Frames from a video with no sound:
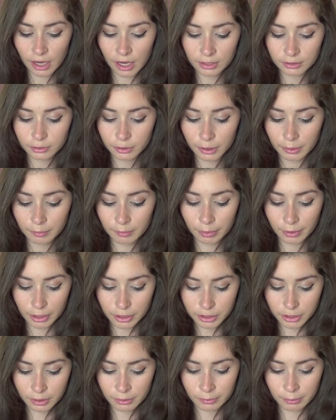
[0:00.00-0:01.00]
Contouring
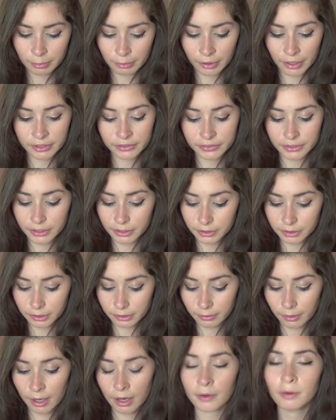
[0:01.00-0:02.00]
Blush and Bronzing
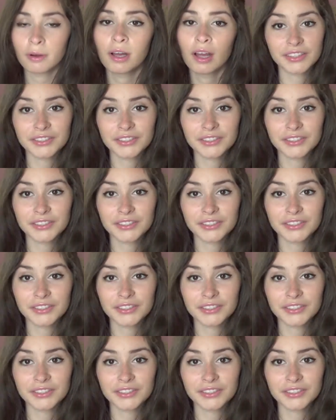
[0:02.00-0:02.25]
Duo.